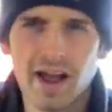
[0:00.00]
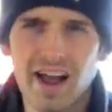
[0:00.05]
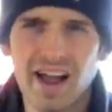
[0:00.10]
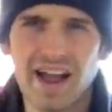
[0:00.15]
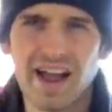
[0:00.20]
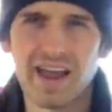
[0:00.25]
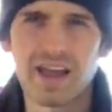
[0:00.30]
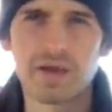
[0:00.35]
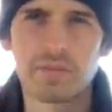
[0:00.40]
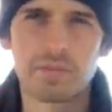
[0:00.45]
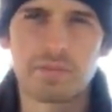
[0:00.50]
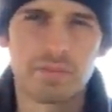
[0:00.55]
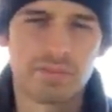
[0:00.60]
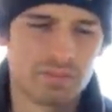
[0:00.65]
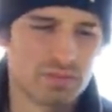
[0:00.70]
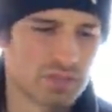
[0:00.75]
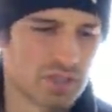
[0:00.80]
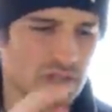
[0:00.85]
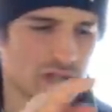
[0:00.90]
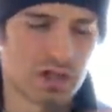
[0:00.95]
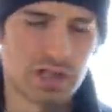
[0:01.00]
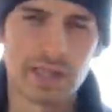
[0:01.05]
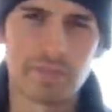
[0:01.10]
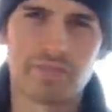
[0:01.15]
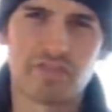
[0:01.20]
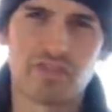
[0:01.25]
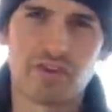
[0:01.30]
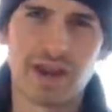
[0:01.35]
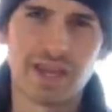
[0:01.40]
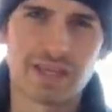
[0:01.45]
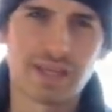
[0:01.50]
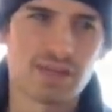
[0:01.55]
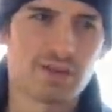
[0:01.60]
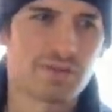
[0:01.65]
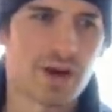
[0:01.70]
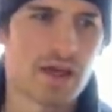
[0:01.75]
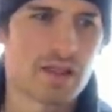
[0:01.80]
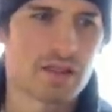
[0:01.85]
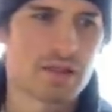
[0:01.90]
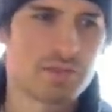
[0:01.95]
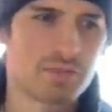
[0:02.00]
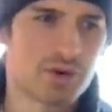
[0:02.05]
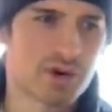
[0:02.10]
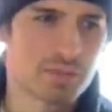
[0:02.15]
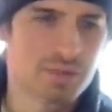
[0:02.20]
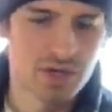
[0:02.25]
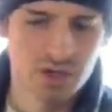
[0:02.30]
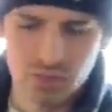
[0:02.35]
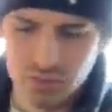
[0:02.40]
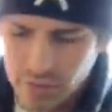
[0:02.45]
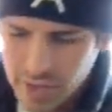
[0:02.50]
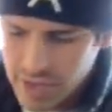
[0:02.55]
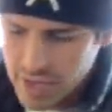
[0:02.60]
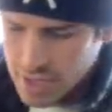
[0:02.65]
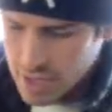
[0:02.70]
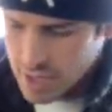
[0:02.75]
I clip Frankie rather than put him in a crate.